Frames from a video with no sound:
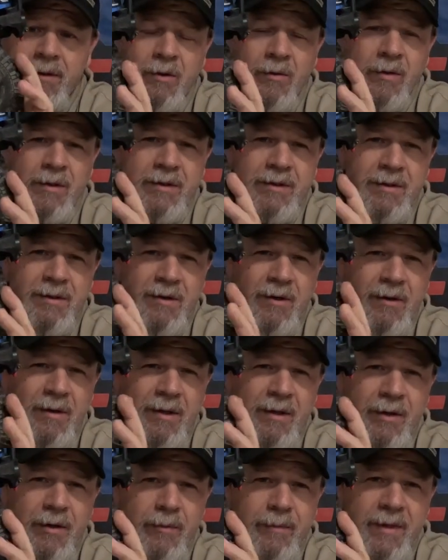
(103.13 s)
So they're a
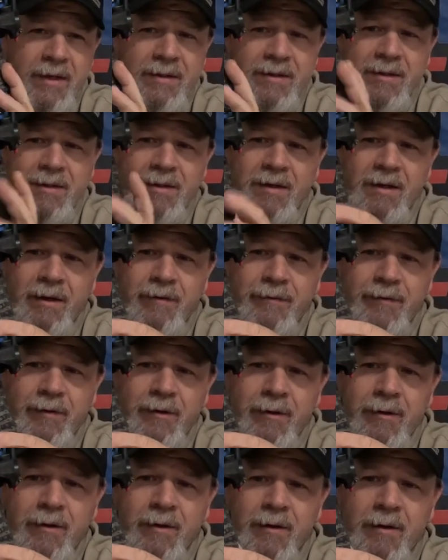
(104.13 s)
little bit
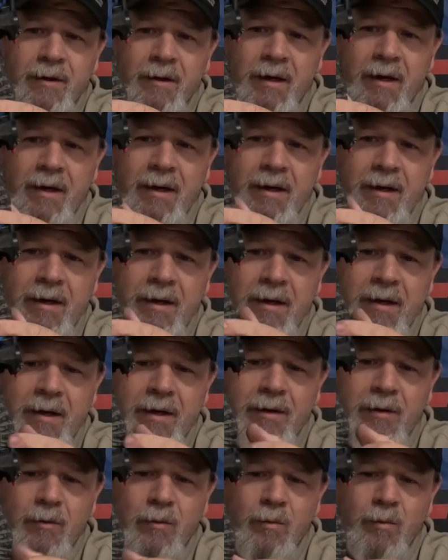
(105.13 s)
stiffer,
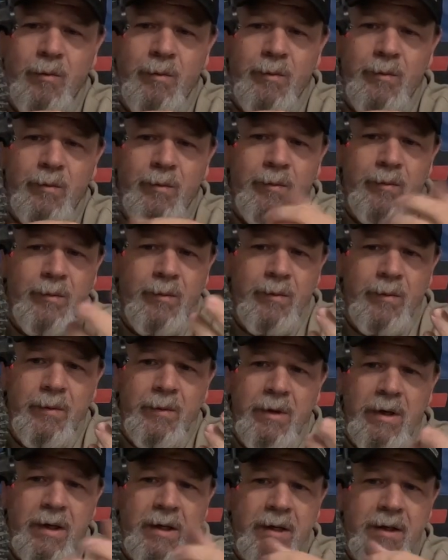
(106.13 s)
and
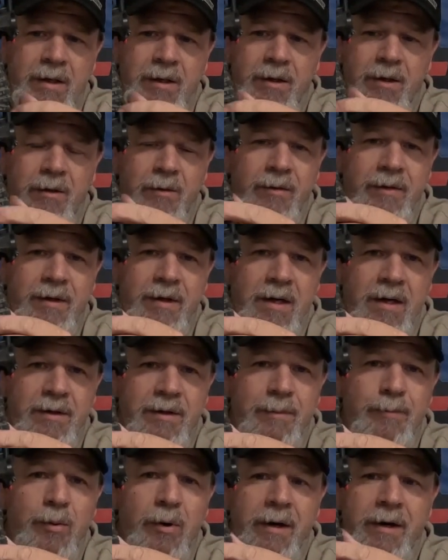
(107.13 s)
you know
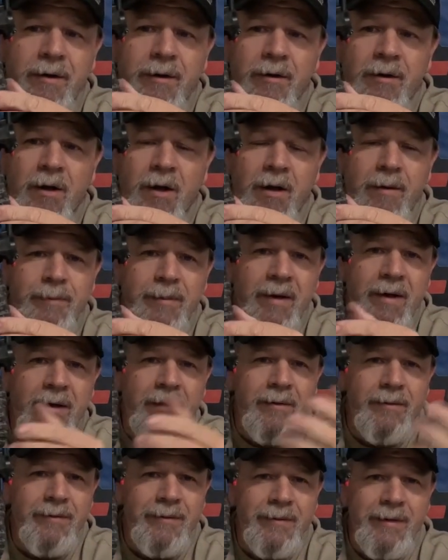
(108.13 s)
the Predator
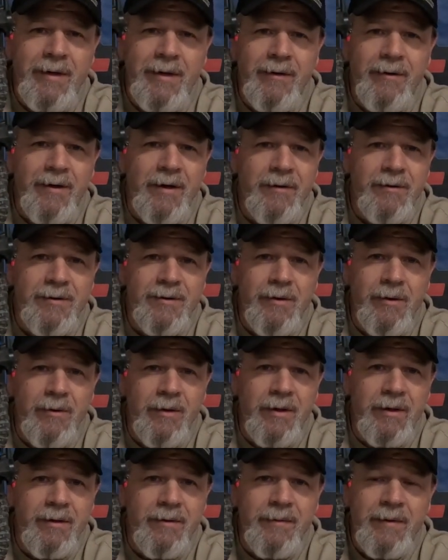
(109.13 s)
compound here in
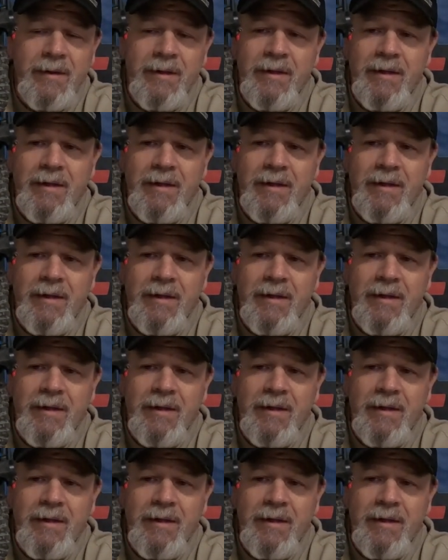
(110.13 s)
Arizona,